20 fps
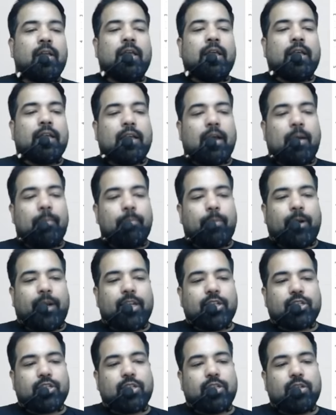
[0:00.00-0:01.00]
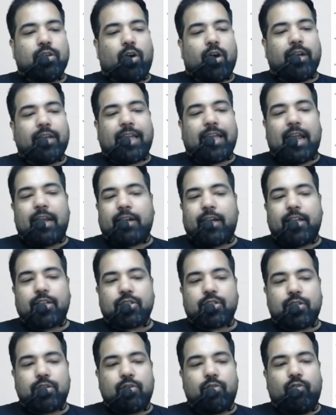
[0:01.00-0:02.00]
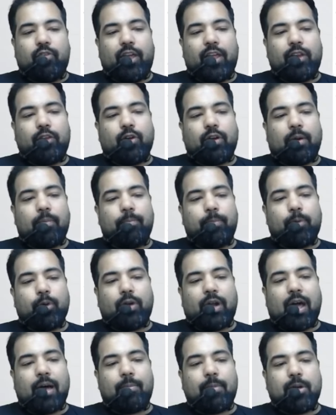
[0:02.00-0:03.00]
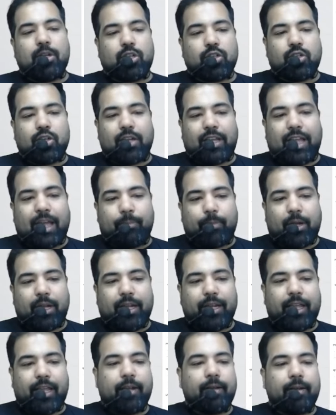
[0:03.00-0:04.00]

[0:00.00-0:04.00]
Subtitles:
Computation or calculation, where you compute how much is your capital gain.